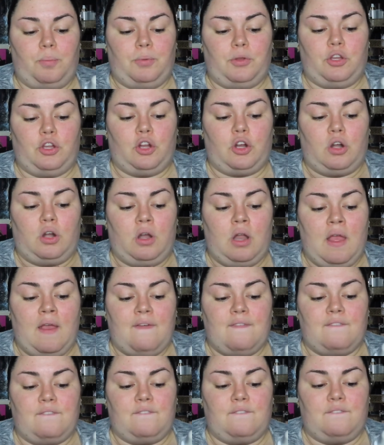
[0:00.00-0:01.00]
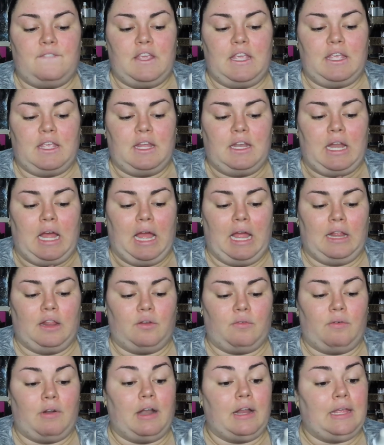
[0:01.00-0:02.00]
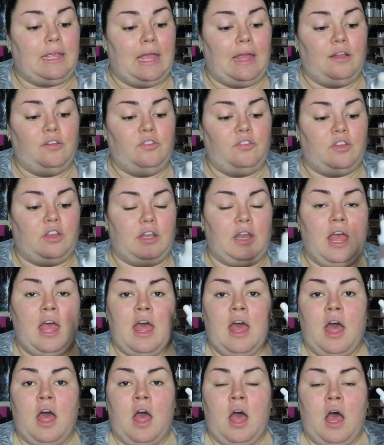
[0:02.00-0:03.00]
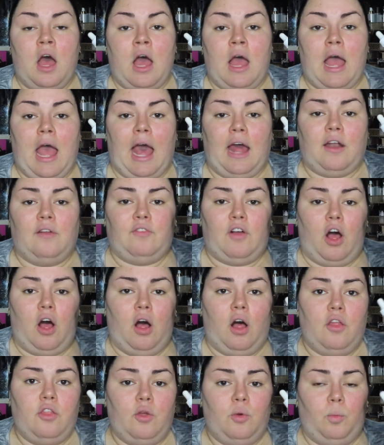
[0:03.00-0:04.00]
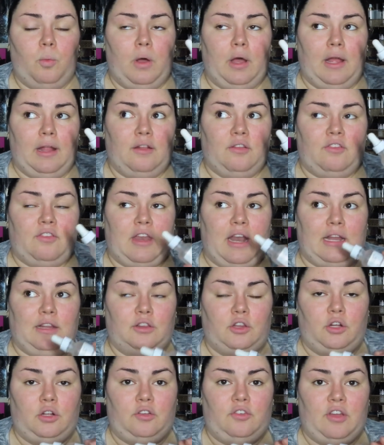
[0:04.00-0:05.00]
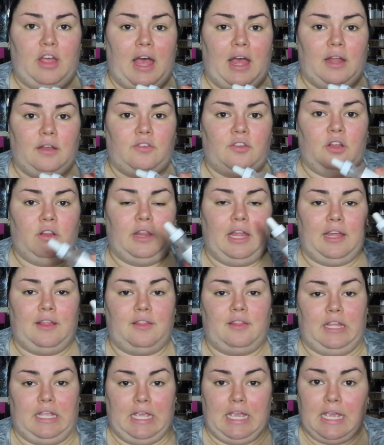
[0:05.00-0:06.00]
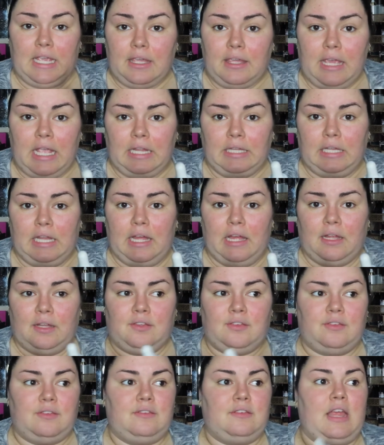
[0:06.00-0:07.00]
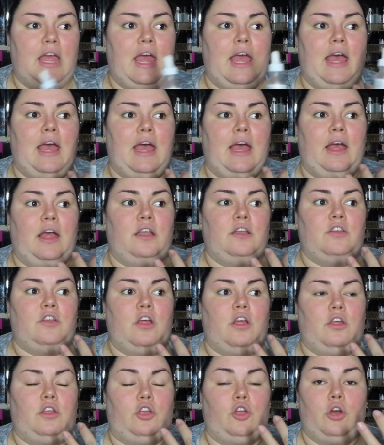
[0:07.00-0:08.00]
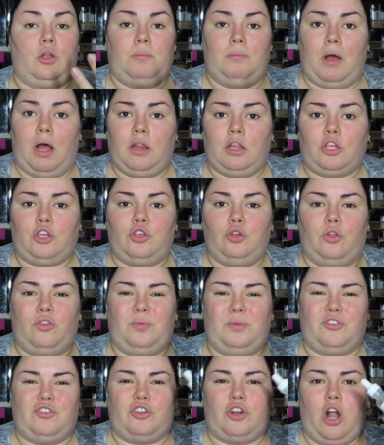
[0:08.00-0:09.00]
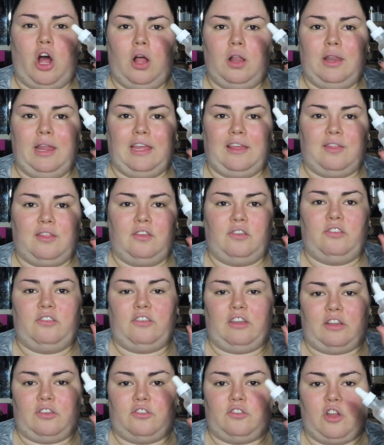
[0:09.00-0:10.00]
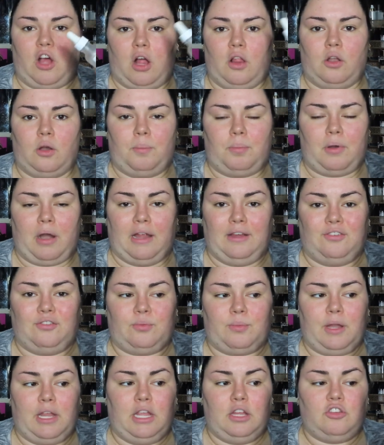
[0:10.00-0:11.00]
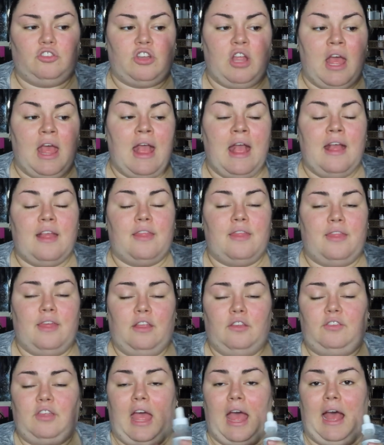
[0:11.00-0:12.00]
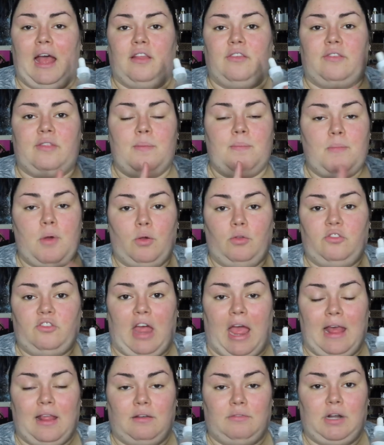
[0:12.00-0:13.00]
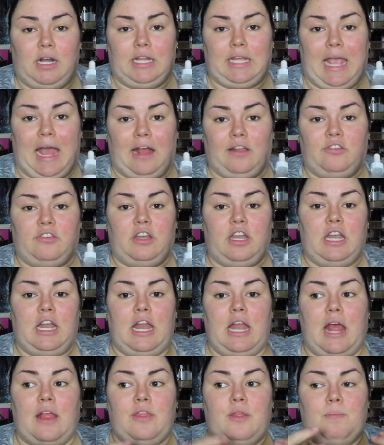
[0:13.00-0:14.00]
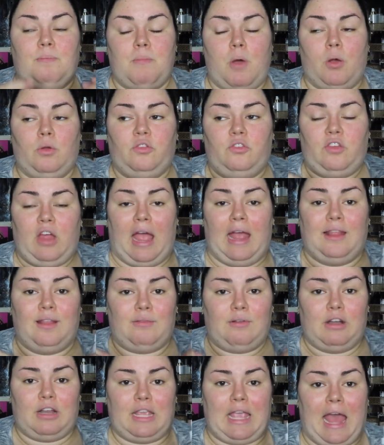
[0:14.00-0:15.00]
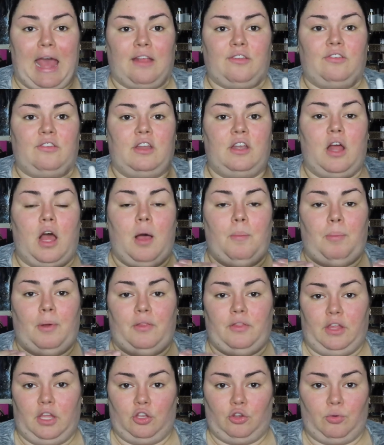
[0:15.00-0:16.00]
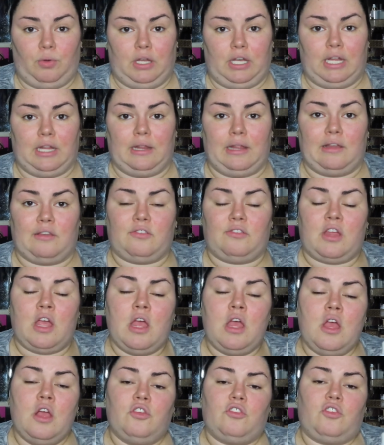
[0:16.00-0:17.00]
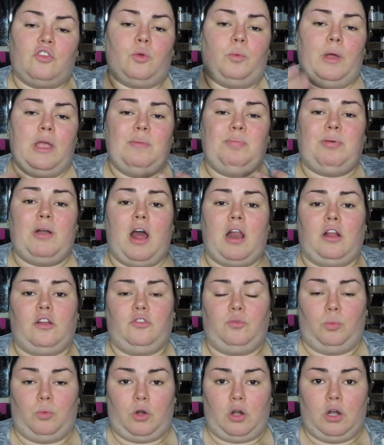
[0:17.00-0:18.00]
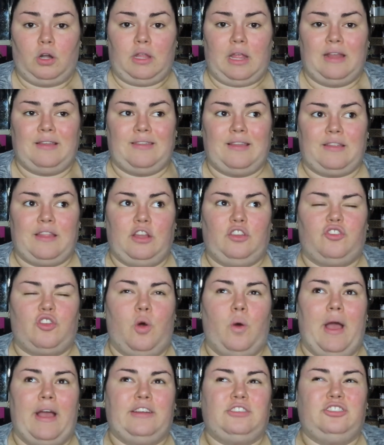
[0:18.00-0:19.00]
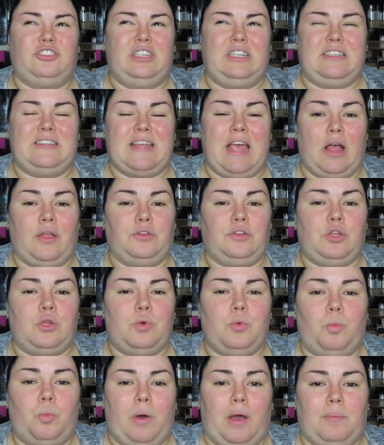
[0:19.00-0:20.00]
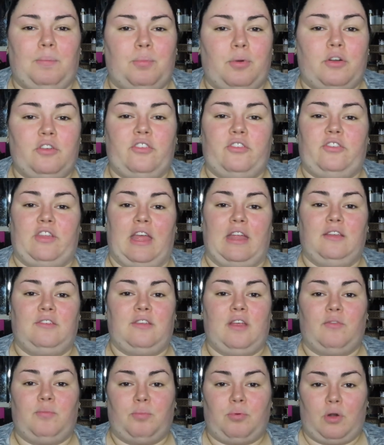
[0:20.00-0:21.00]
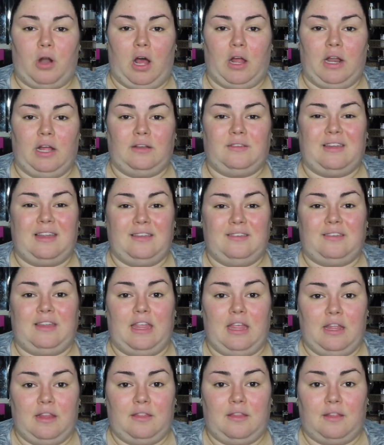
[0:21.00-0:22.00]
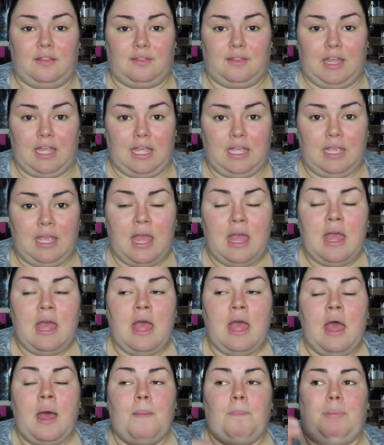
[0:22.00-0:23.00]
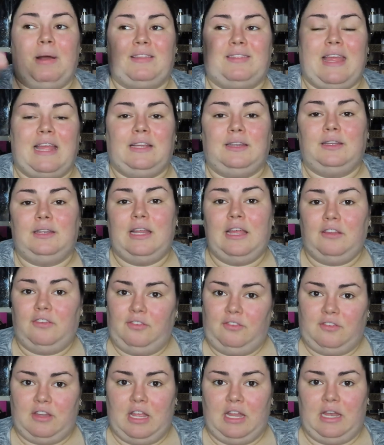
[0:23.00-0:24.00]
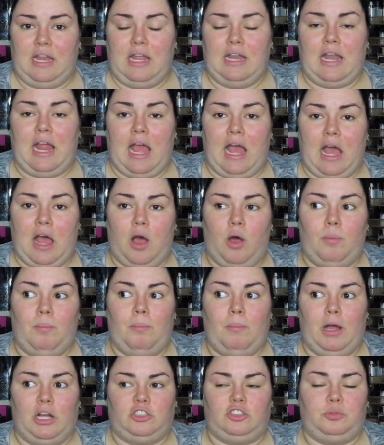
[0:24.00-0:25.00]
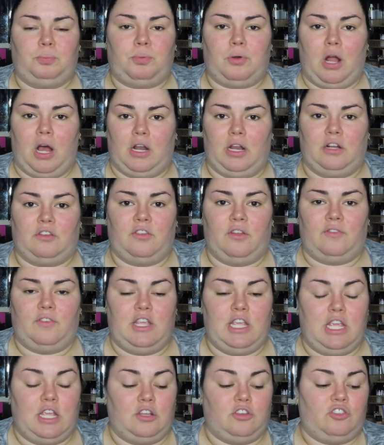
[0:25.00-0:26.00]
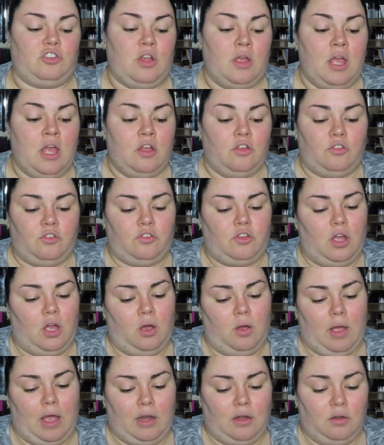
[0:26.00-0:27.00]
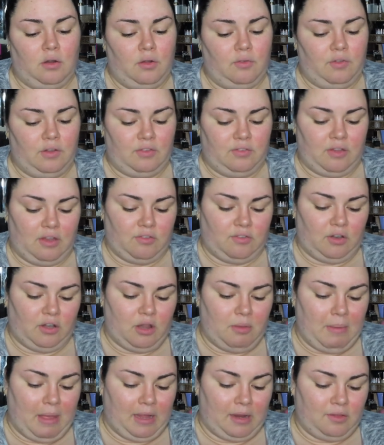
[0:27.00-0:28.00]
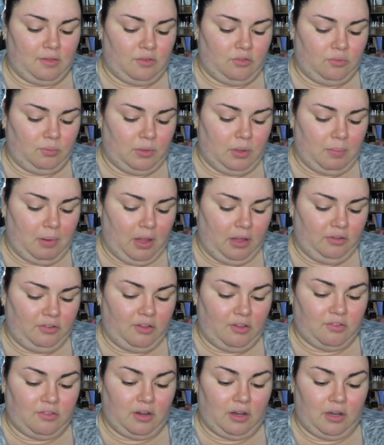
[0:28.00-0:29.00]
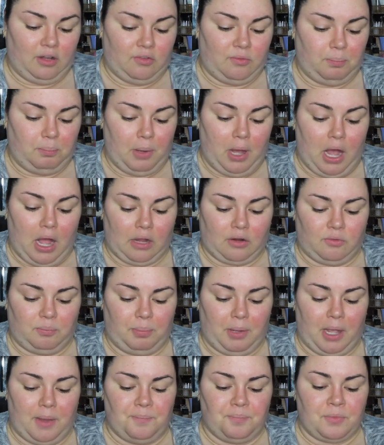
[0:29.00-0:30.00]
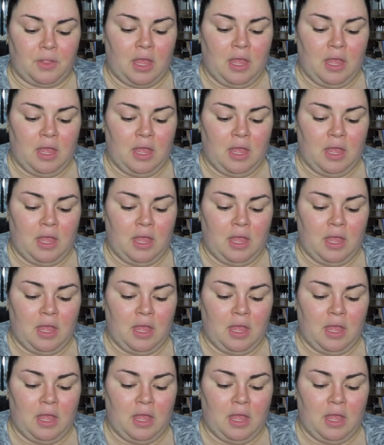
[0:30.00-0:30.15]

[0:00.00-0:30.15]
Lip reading: pure vegan hyaluronic acid. Out of all the ones that I looked at, like the Inky List and Good Molecules, which are all like this $6 price range, this has the most hyaluronic acid in it and the most hyaluronic acid up on the ingredient list. So the way products work is that they don't actually tell you what percent of product is in the thing, but they list it in how much product of each. So I don't know if it says it on the back of this one. It probably says it on its box, but